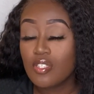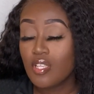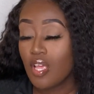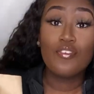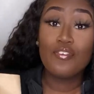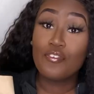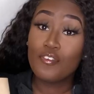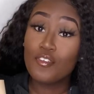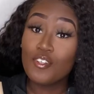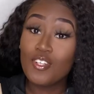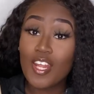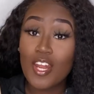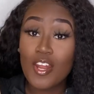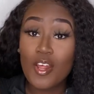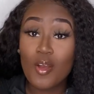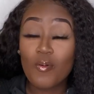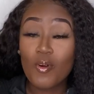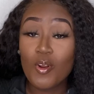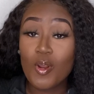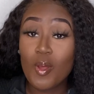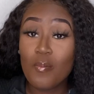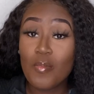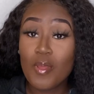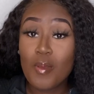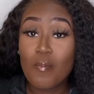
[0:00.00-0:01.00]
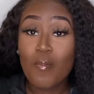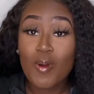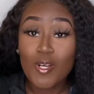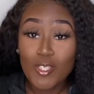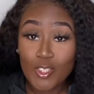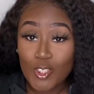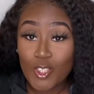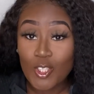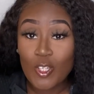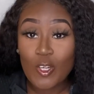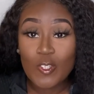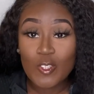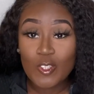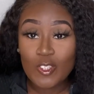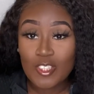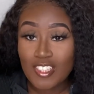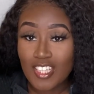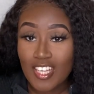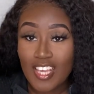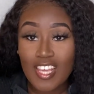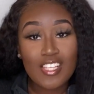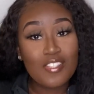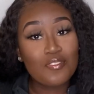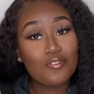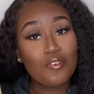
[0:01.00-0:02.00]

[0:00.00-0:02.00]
The food that I'm gonna be munching on today is